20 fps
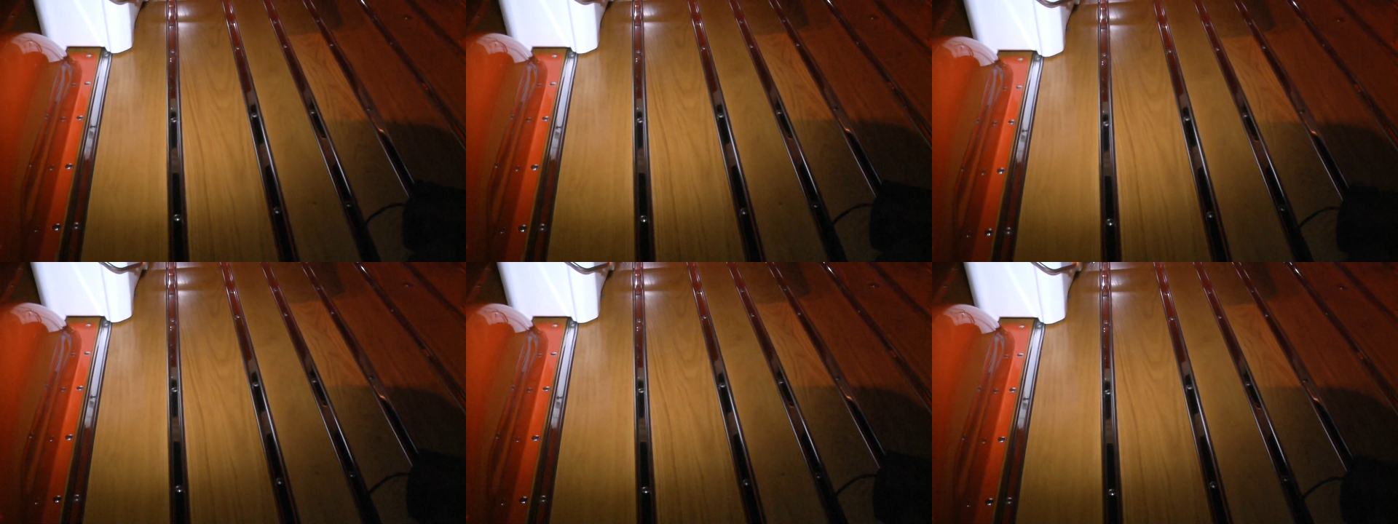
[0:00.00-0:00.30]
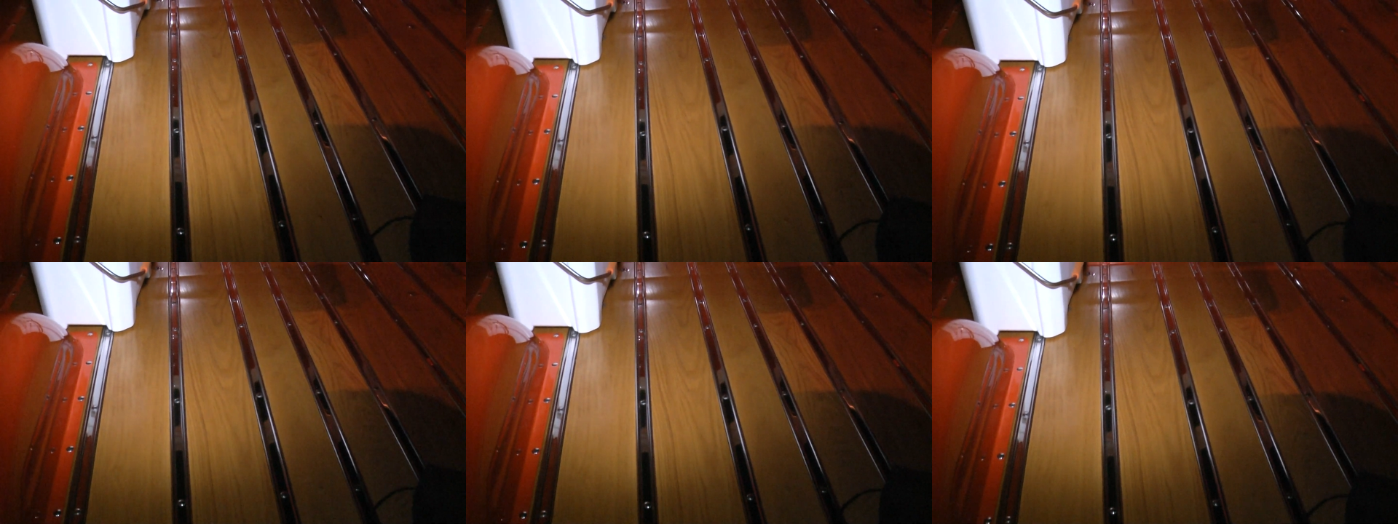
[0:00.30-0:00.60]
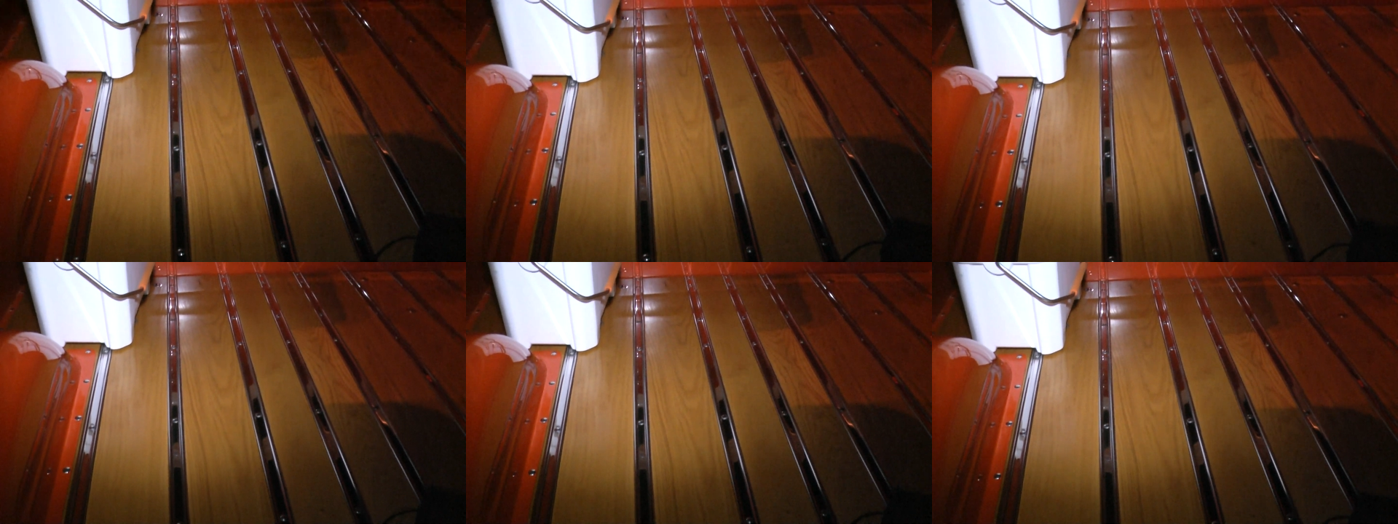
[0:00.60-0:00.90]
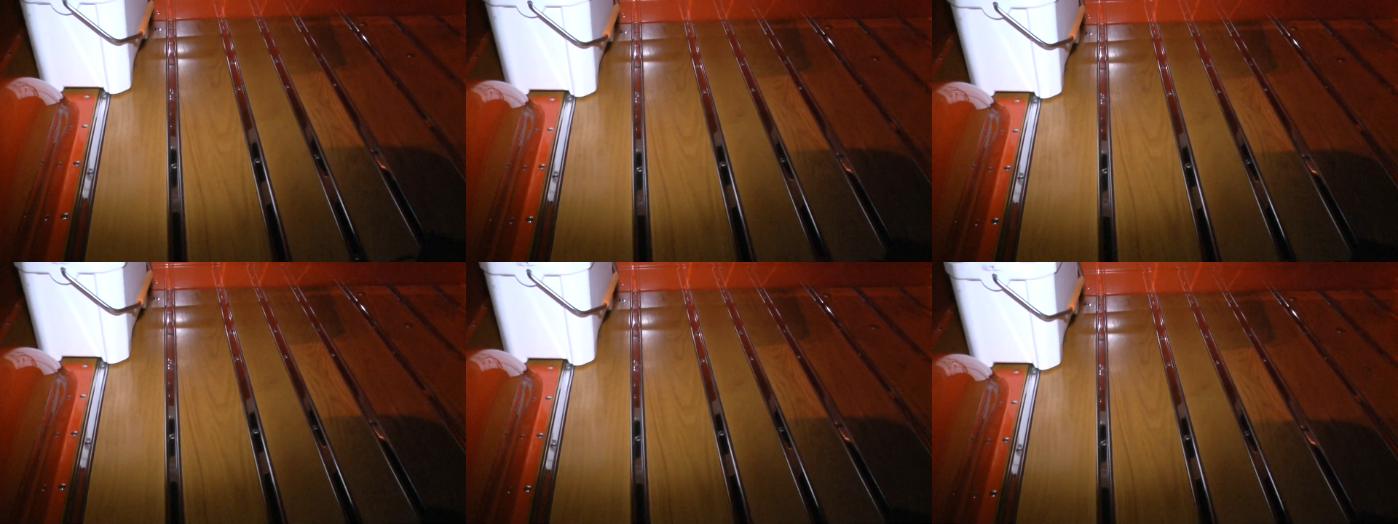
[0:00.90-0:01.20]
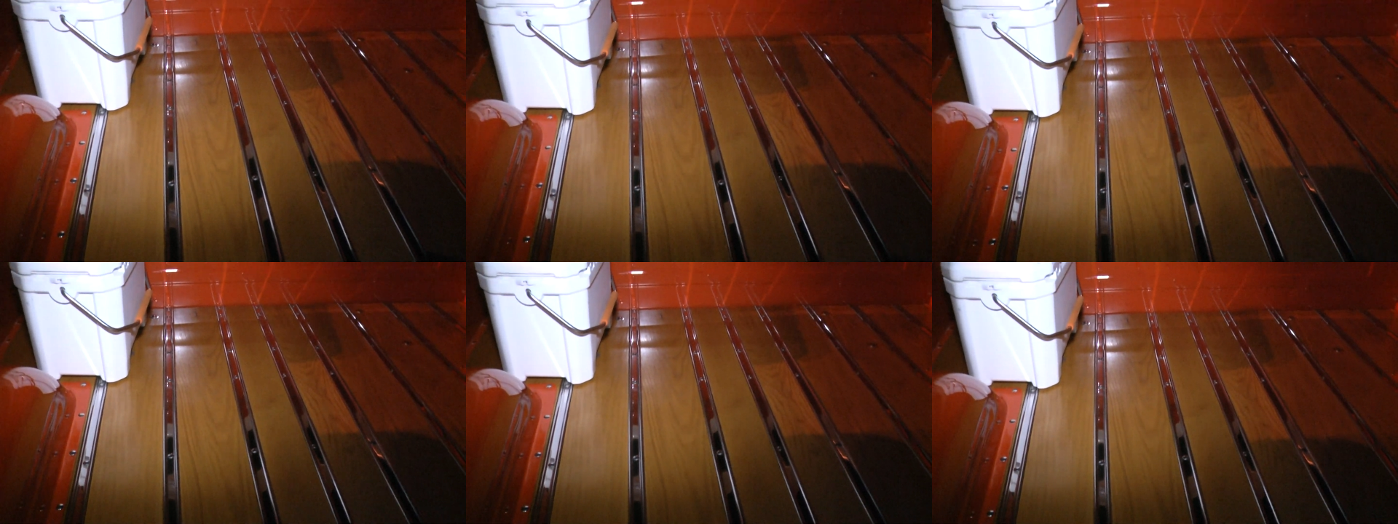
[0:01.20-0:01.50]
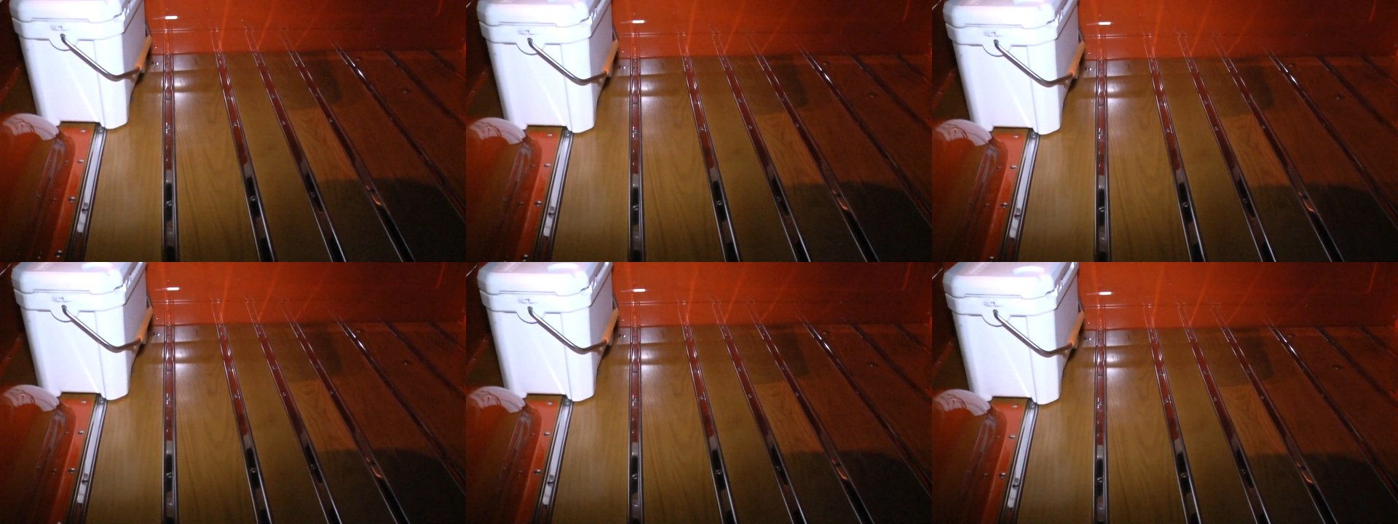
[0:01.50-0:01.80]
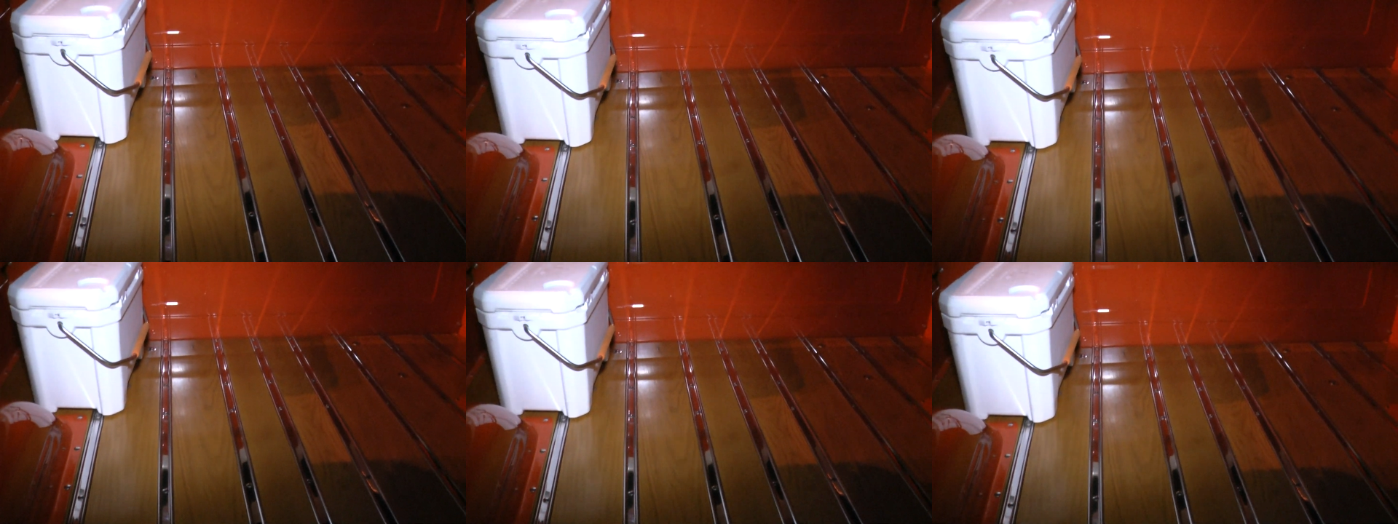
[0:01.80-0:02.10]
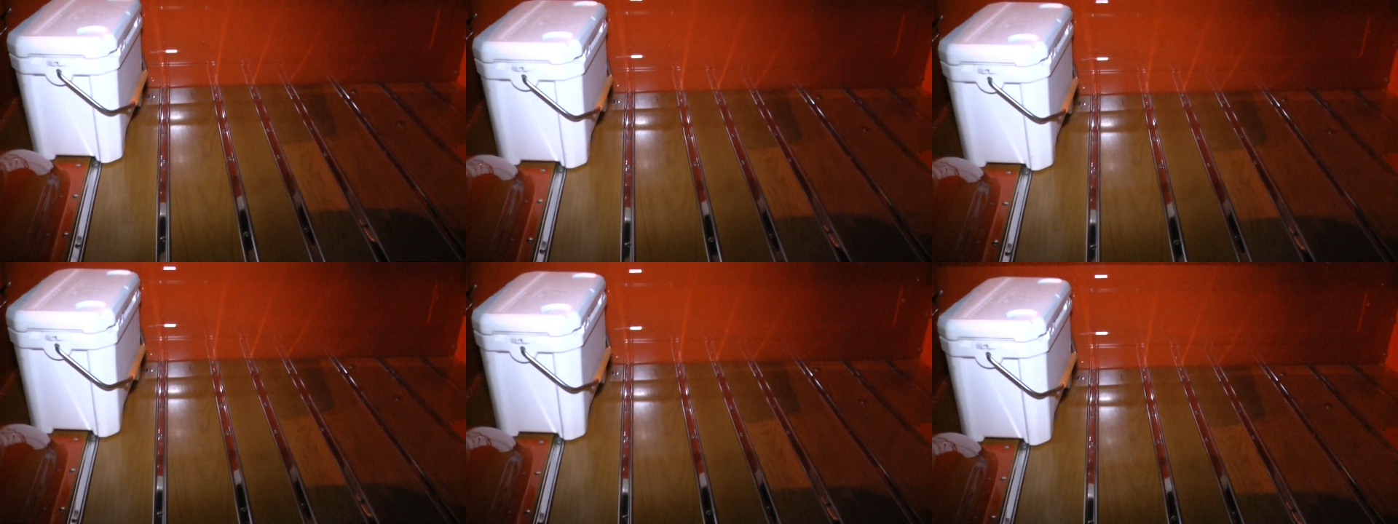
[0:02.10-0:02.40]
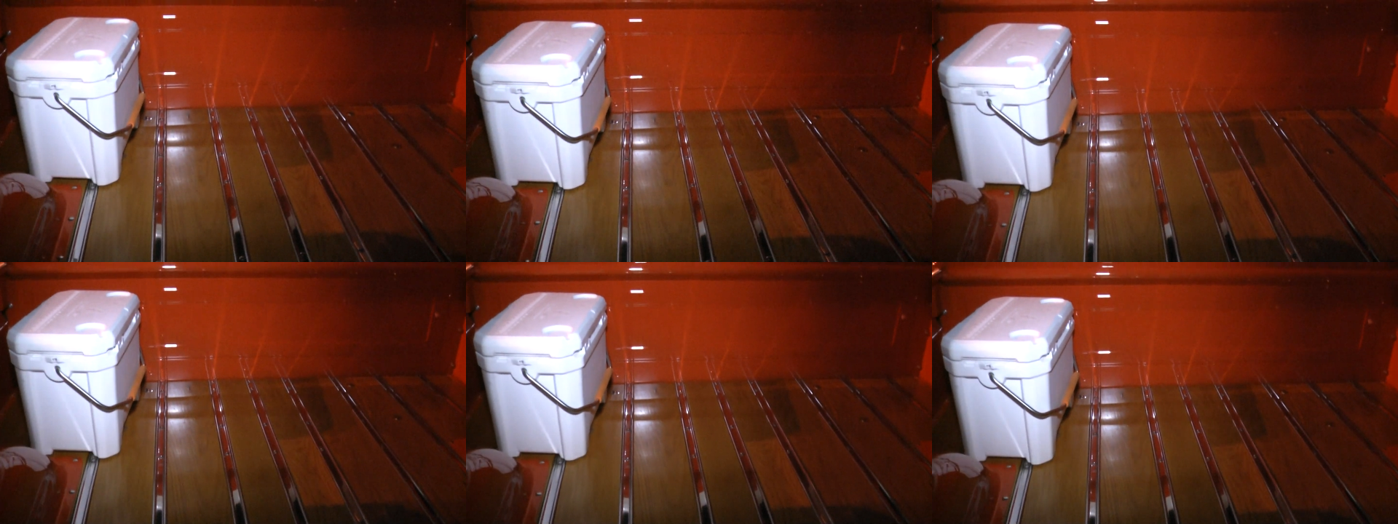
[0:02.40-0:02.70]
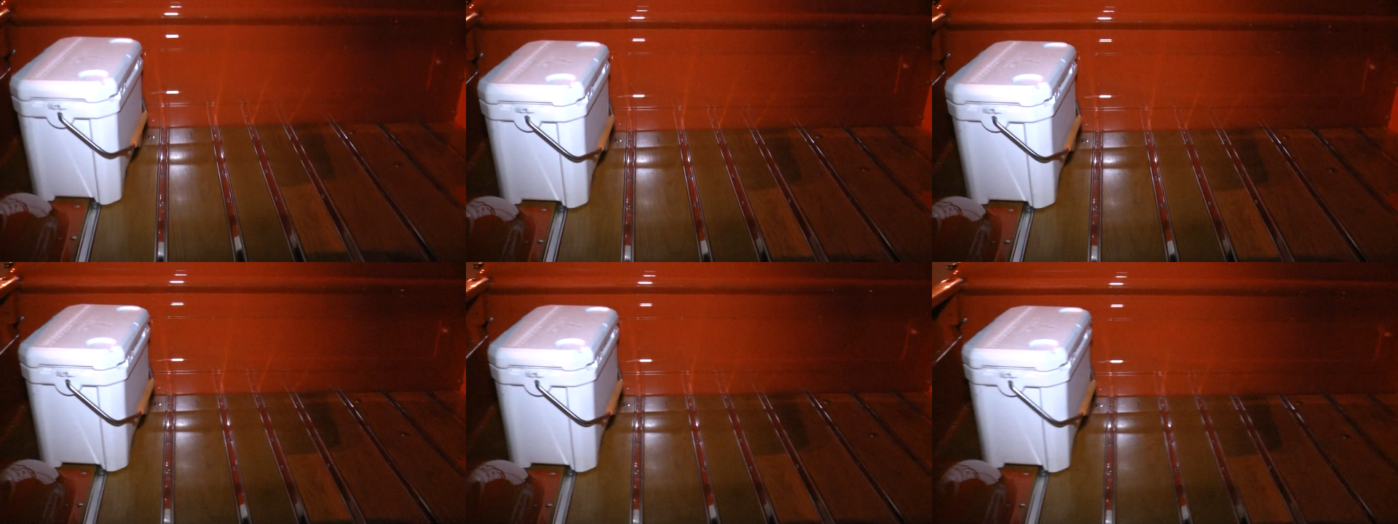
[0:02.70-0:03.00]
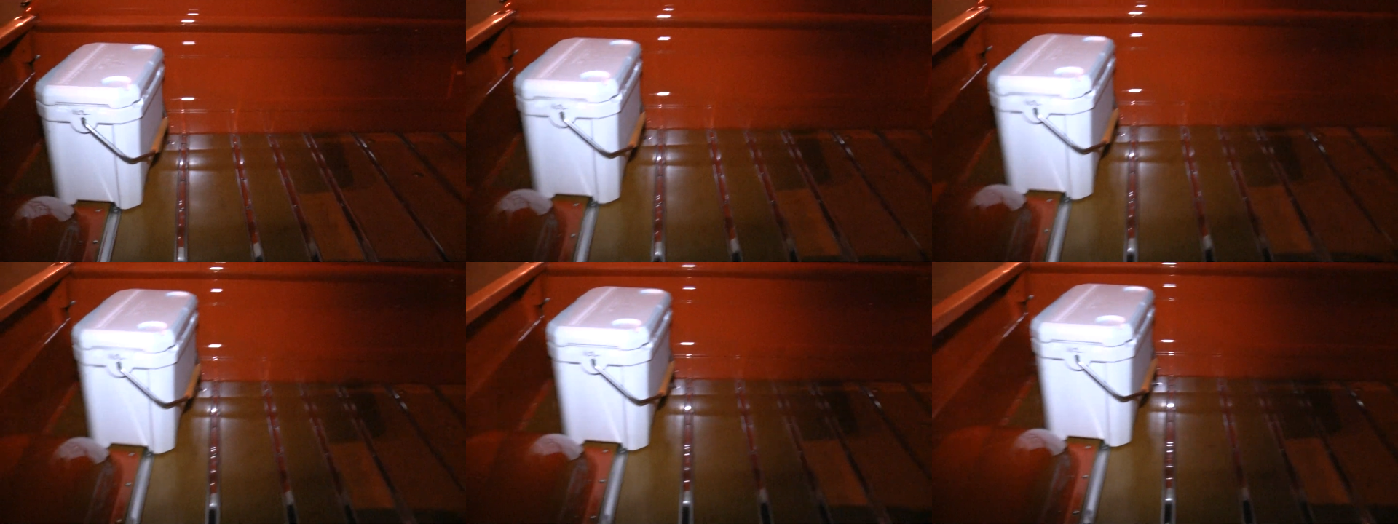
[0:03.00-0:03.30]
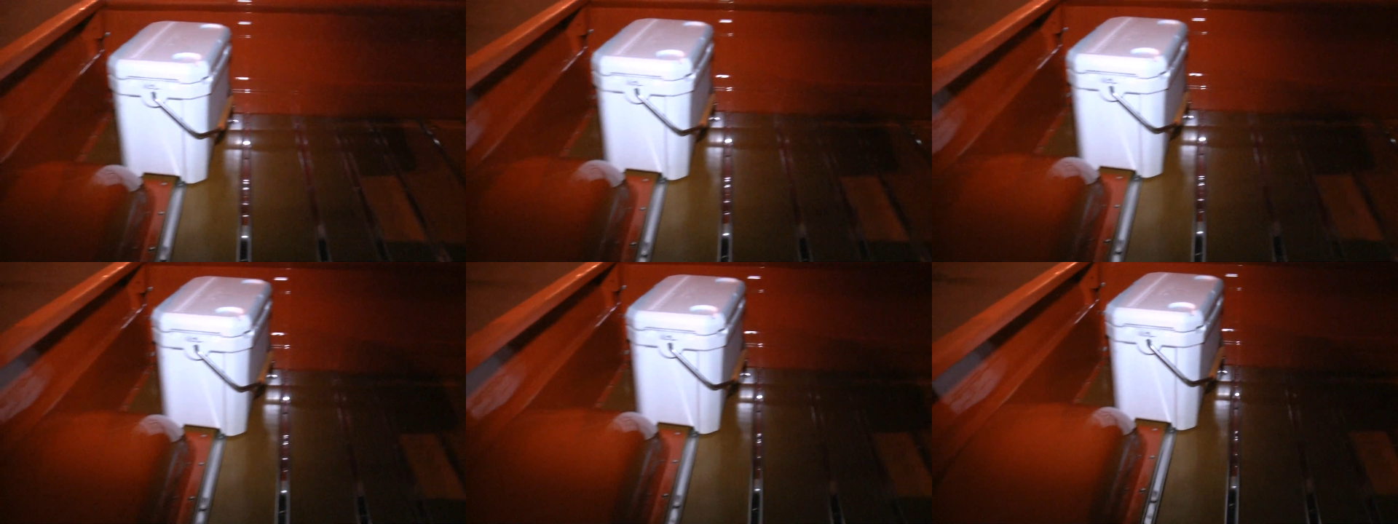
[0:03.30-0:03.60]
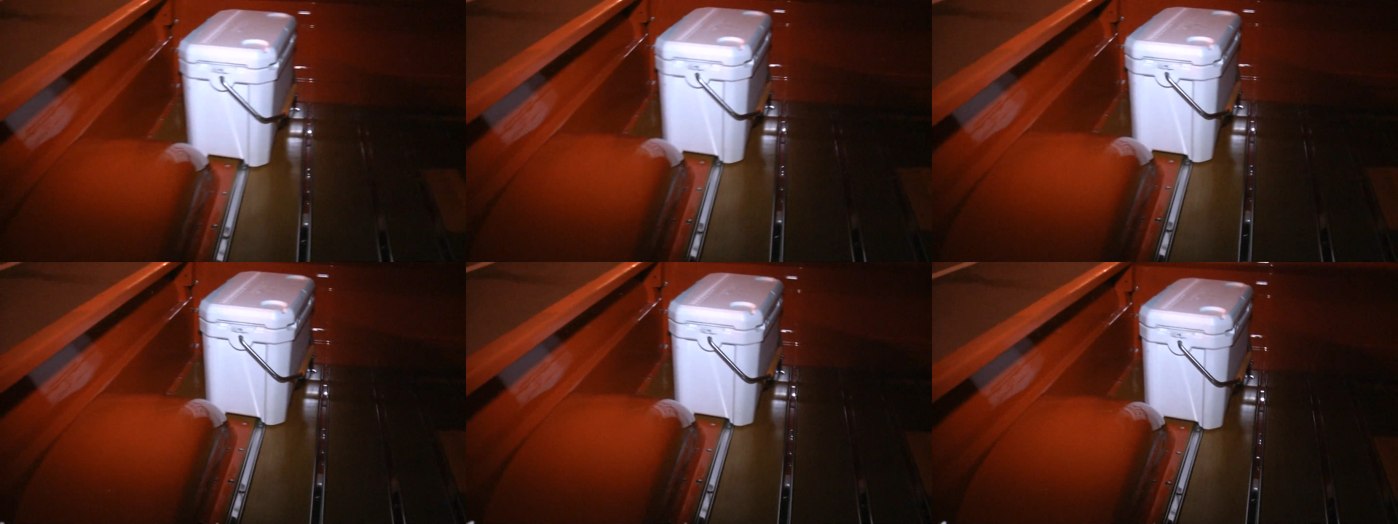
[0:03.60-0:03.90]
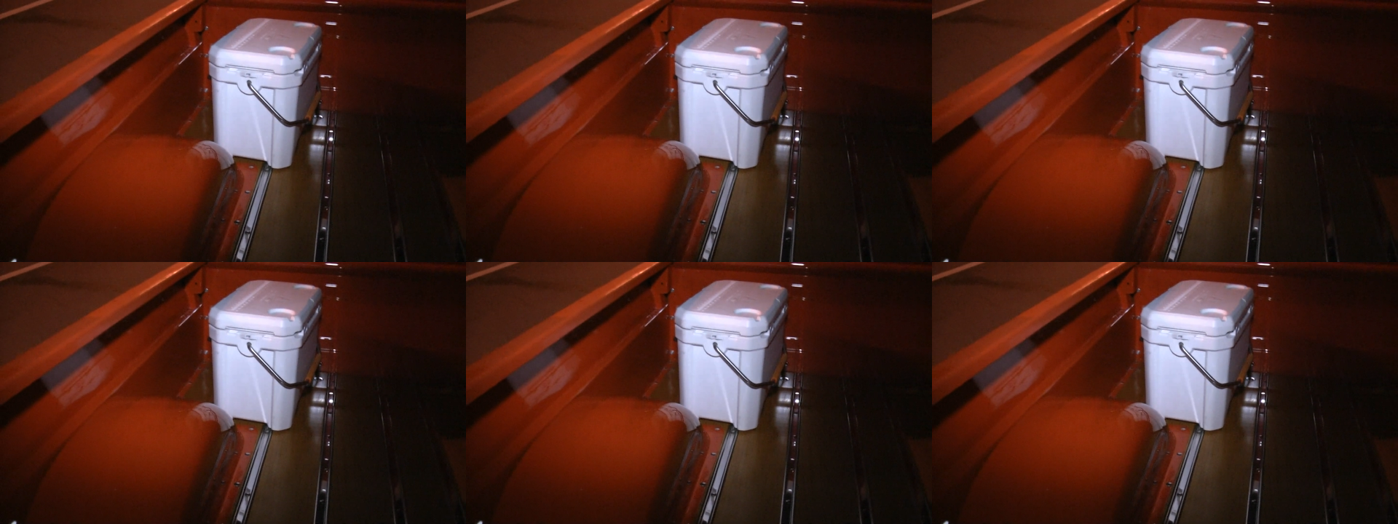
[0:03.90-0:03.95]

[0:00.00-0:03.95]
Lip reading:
No face is visible, so there are no lips to read.